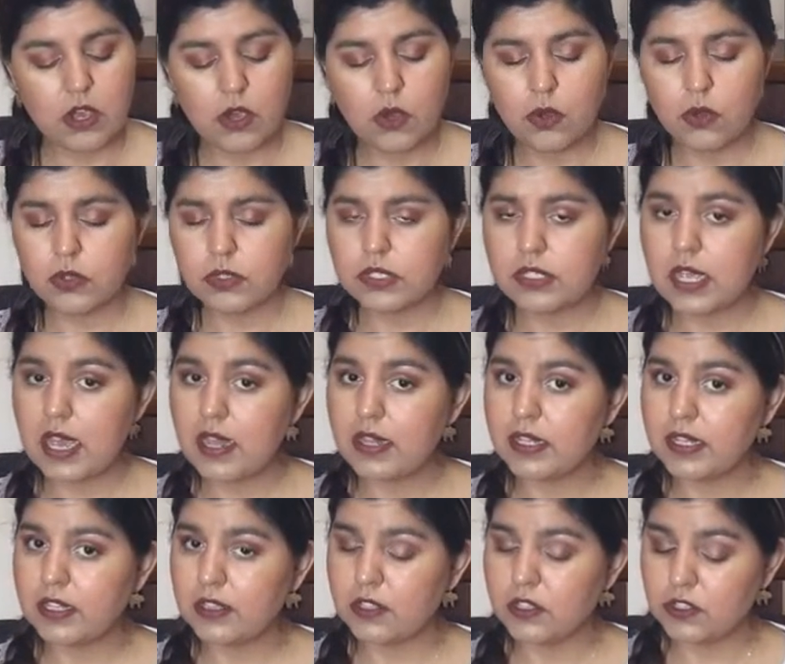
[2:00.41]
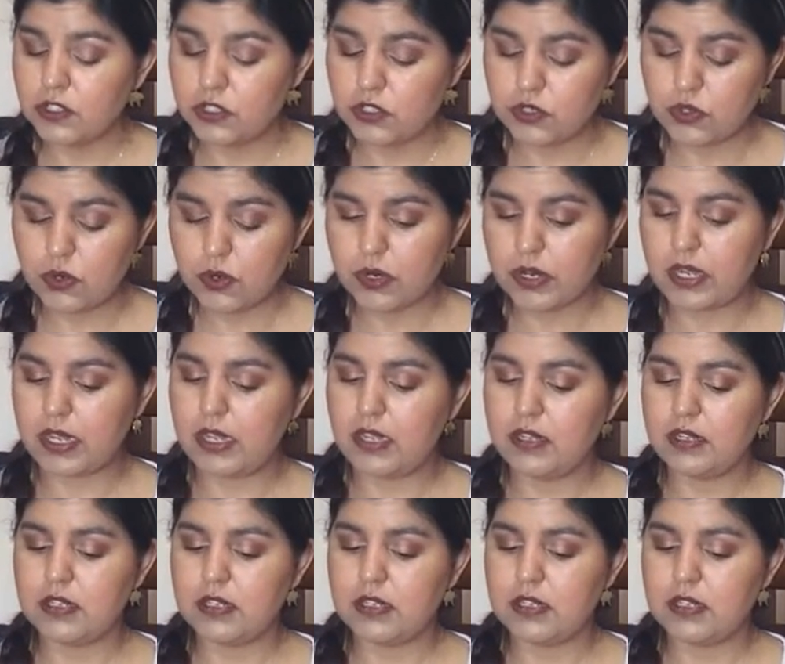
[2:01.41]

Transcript: Who's telling this story?